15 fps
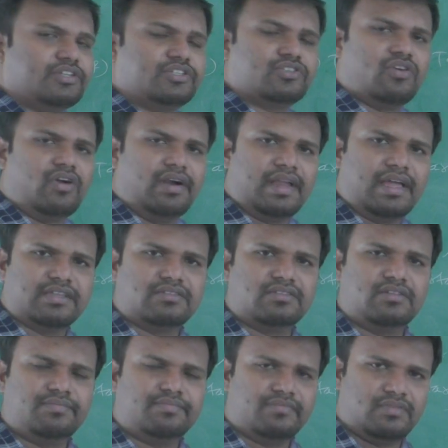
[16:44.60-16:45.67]
called as
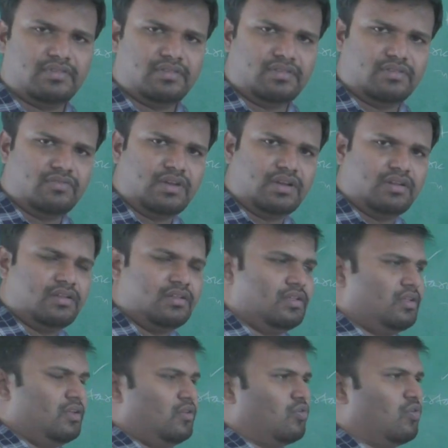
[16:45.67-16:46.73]
the
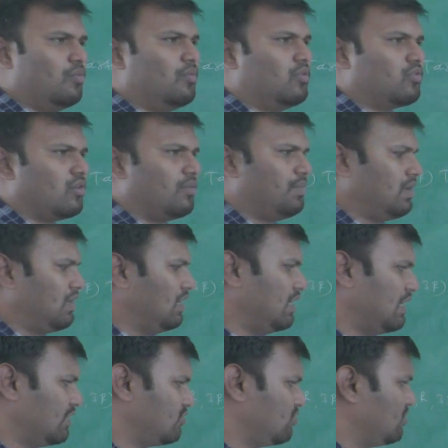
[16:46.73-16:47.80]
our homotopic ligand.